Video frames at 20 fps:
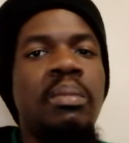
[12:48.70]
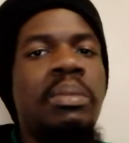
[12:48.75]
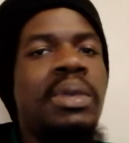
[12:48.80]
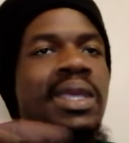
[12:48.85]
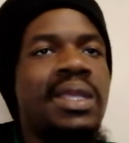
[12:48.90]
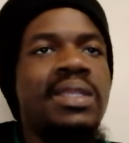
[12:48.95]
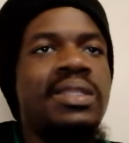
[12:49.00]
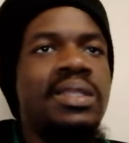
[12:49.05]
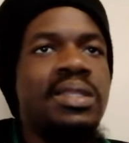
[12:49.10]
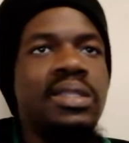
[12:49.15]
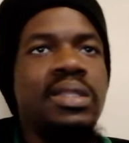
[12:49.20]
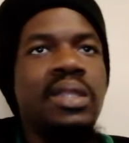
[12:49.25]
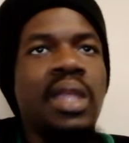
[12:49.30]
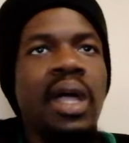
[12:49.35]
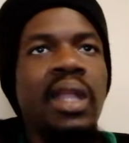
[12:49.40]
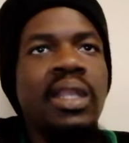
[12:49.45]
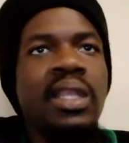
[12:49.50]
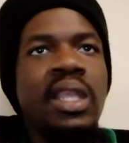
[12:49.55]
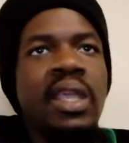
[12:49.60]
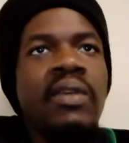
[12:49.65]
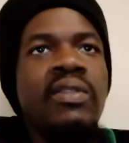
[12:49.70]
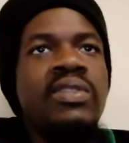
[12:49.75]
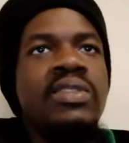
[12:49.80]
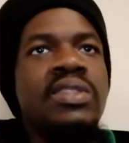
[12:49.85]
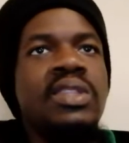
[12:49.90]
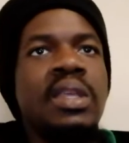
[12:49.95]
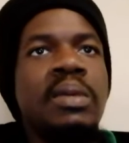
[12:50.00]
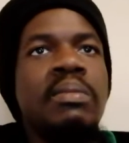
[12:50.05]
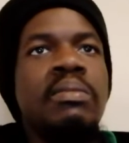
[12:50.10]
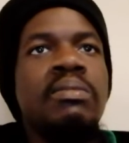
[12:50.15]
means that
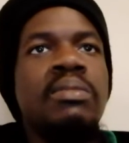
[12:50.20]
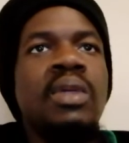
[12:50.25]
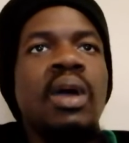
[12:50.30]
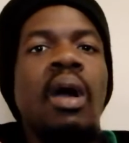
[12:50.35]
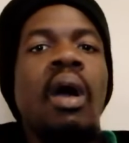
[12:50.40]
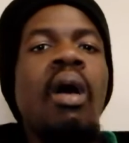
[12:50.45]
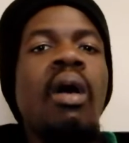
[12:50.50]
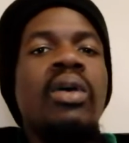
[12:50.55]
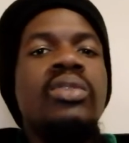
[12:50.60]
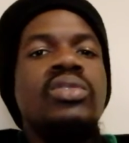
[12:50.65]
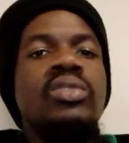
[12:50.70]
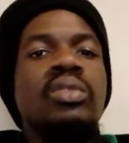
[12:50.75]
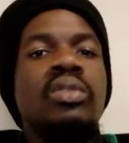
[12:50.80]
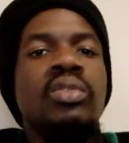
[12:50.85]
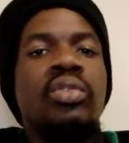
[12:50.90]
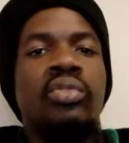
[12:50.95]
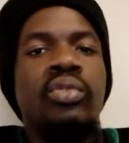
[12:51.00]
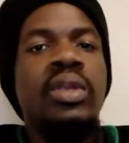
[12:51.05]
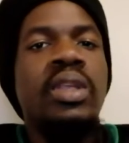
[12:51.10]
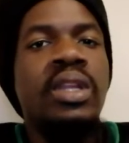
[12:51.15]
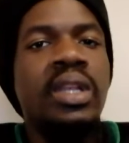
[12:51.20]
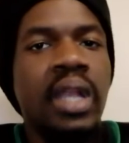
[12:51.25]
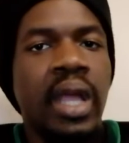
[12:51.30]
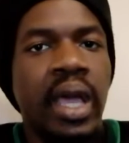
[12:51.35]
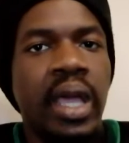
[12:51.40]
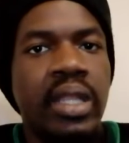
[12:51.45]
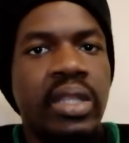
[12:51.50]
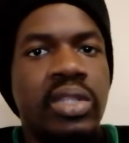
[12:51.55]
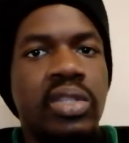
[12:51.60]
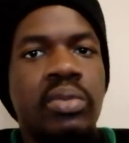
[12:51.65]
gives him the auto green
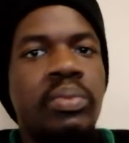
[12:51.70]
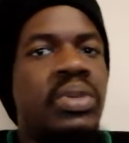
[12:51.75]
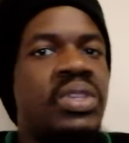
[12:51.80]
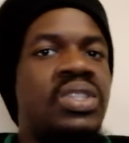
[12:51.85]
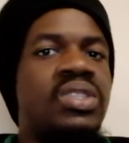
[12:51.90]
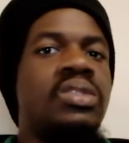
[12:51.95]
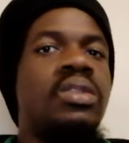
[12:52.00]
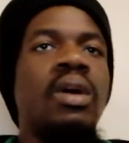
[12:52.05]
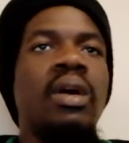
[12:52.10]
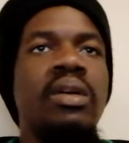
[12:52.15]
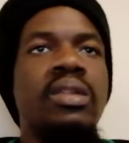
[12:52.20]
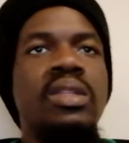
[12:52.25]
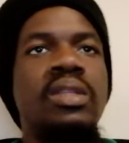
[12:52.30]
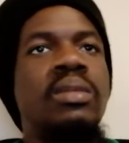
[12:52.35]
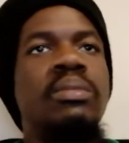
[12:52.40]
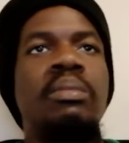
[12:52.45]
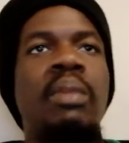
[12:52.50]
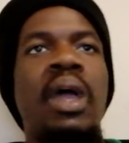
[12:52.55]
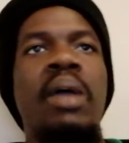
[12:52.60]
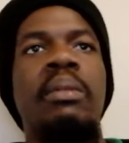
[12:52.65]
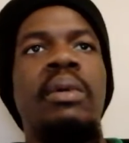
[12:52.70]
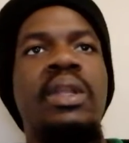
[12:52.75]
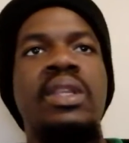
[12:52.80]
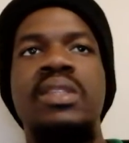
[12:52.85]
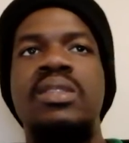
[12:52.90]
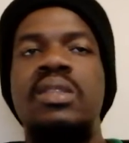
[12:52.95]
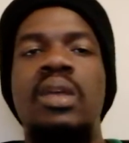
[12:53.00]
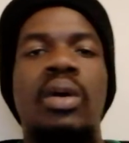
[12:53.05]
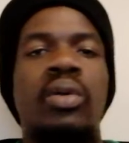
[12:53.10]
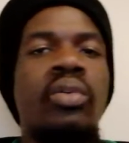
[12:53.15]
light to be starting. My man
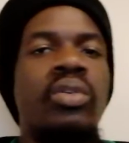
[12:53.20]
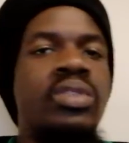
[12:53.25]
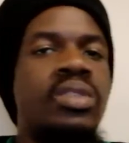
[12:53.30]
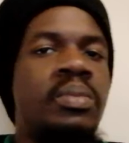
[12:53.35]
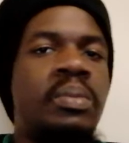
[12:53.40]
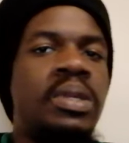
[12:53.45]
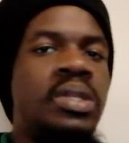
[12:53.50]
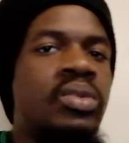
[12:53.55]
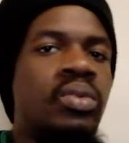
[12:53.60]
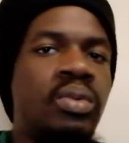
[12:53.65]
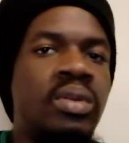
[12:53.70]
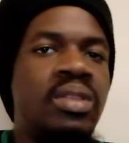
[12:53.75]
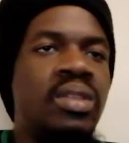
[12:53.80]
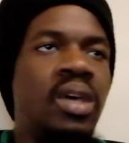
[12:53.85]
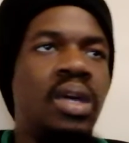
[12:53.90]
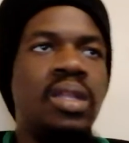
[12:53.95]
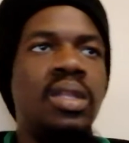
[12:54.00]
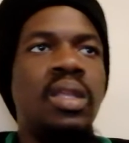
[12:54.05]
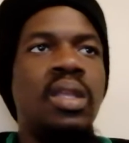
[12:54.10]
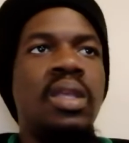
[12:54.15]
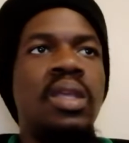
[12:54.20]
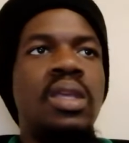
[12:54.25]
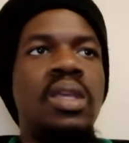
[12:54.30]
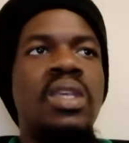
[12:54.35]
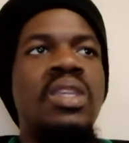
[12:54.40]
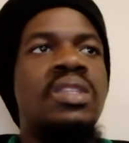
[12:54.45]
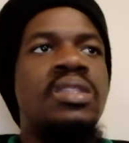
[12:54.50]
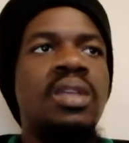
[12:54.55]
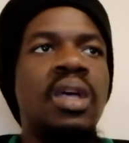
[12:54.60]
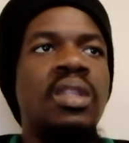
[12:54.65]
is not going to be doing that.
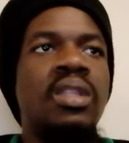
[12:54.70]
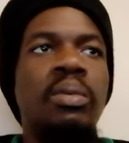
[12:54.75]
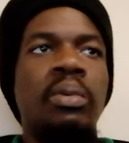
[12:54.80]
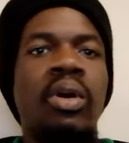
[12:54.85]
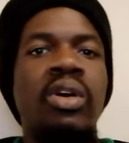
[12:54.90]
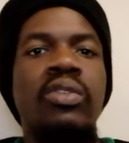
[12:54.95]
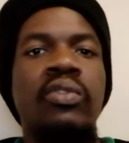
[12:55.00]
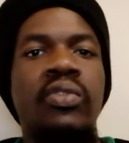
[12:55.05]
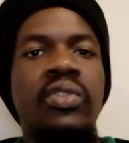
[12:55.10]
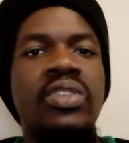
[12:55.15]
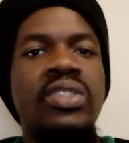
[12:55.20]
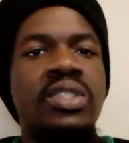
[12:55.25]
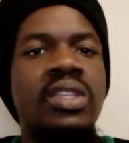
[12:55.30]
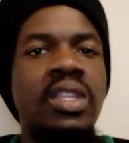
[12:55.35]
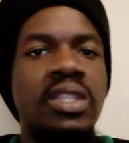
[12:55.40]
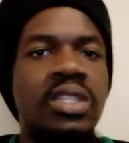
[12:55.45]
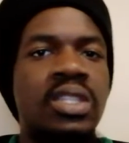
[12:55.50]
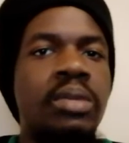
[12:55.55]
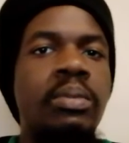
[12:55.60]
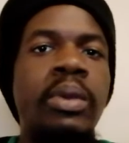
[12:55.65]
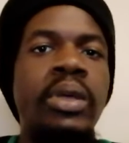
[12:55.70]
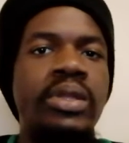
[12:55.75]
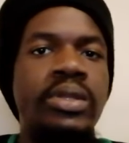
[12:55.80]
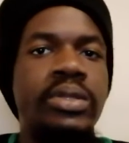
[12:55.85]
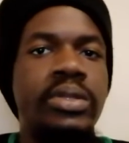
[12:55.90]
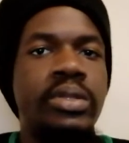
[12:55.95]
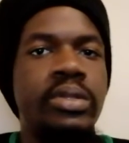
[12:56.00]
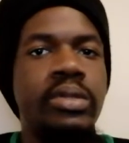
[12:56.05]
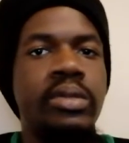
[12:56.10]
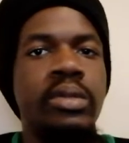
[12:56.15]
He's not one for
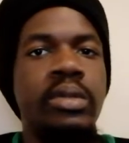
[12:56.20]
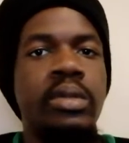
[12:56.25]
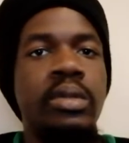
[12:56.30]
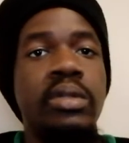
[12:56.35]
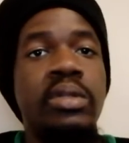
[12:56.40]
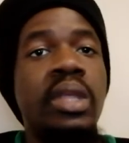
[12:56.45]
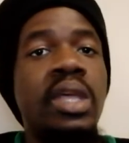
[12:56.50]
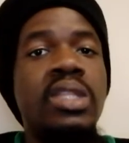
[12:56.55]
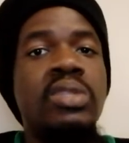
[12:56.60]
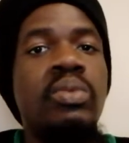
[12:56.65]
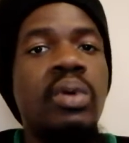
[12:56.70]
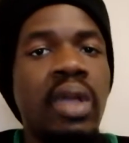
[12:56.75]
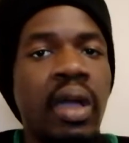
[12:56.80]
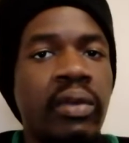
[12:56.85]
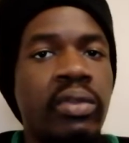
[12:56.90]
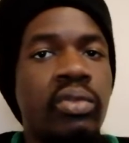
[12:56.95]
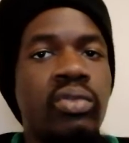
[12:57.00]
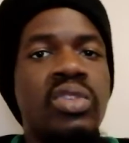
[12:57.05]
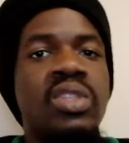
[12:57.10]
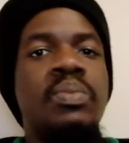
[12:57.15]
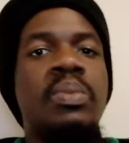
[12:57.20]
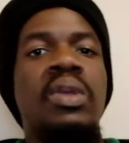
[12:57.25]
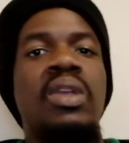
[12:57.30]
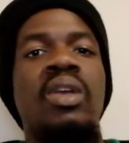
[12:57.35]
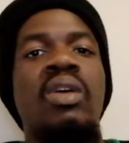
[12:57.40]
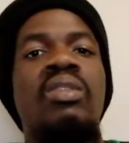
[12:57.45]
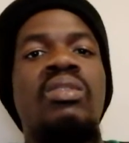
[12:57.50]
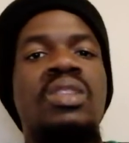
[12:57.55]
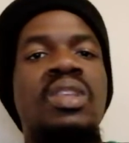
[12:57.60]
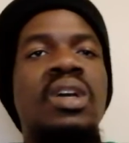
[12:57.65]
sentiments. That's why you have to
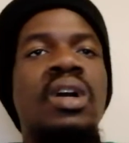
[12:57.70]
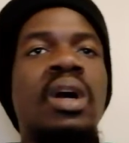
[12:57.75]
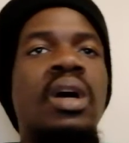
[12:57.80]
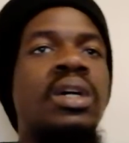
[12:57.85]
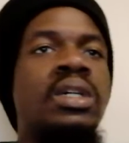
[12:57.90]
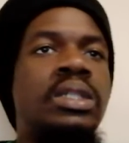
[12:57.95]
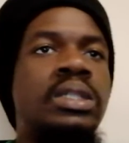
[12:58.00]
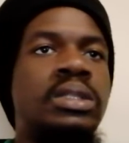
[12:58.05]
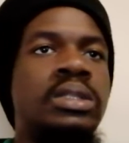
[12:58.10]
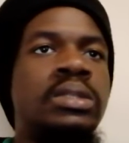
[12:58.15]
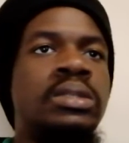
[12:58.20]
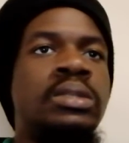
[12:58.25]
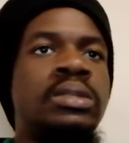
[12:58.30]
respect Erik ten Hag.